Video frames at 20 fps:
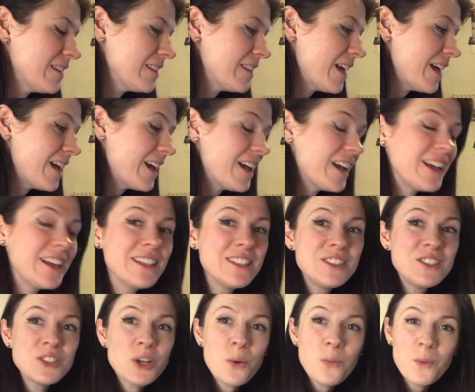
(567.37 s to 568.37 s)

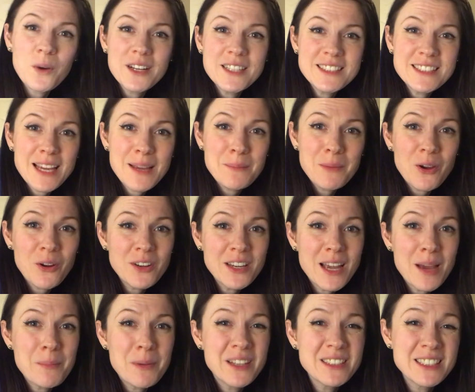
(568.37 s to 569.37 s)
they don't want to take me on
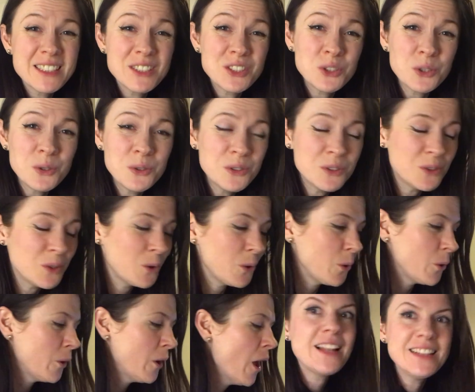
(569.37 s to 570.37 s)
yet because it's too
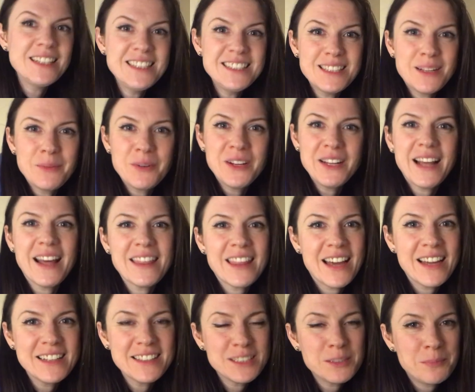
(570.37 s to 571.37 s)
soon, at least I'm going to get
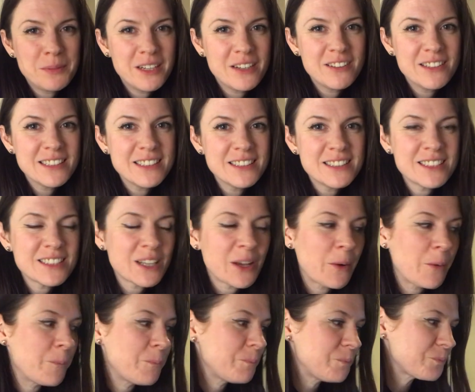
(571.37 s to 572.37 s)
that experience.
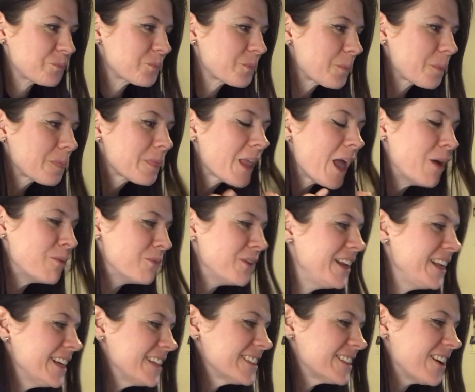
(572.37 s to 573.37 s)
So I'm
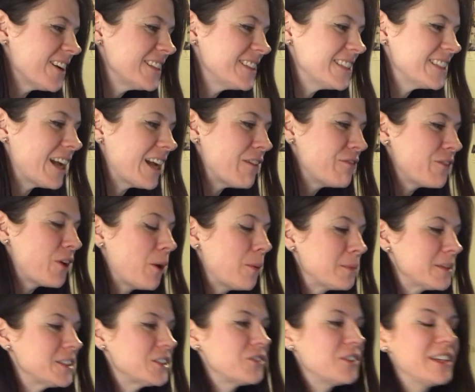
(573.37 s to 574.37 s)
really excited. I've got
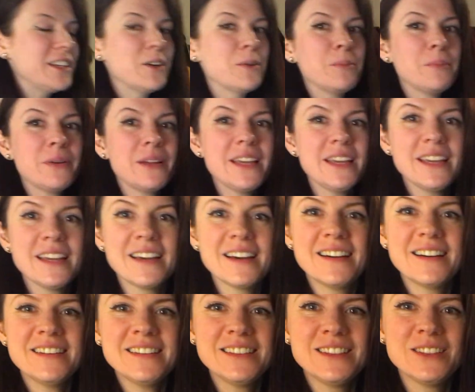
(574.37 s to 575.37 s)
my screen up
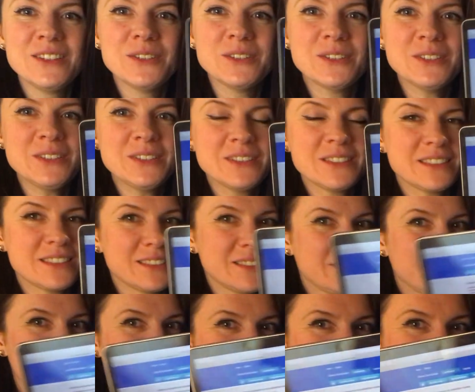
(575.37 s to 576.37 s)
here. Look,
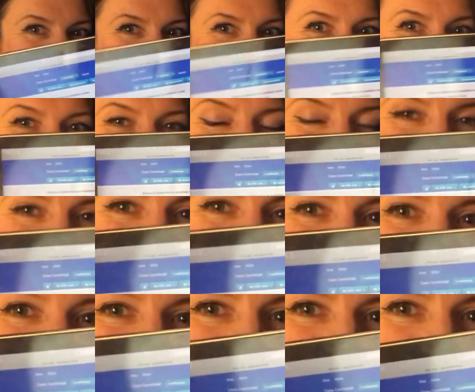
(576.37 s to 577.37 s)

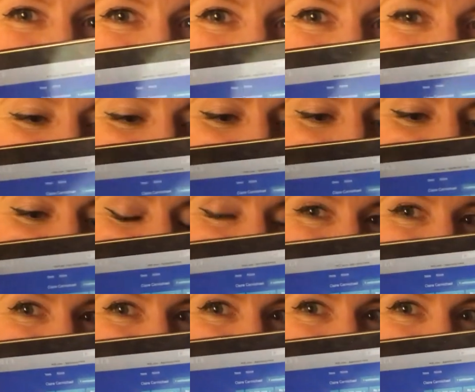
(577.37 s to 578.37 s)
there it
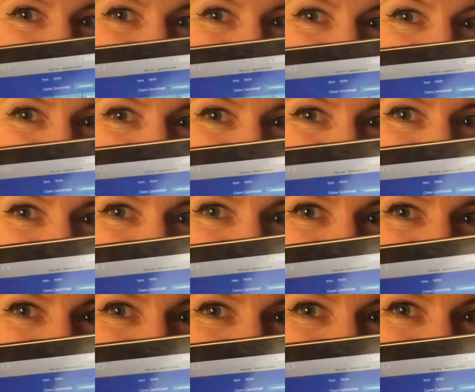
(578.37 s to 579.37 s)
is.
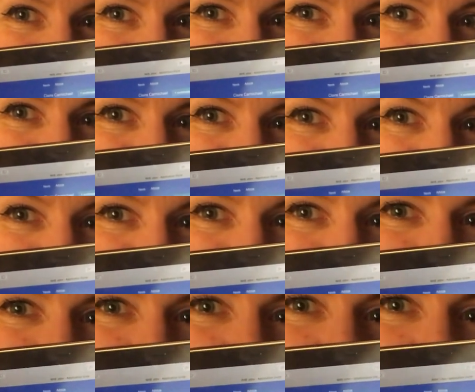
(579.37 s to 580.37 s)
And there's that
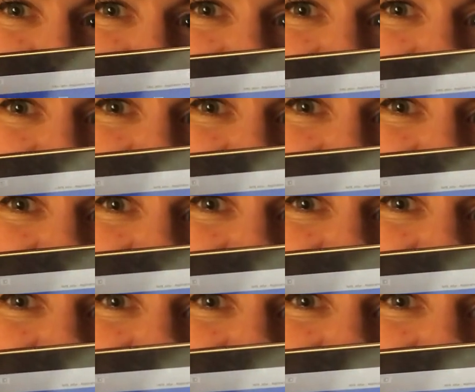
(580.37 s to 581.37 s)
button here.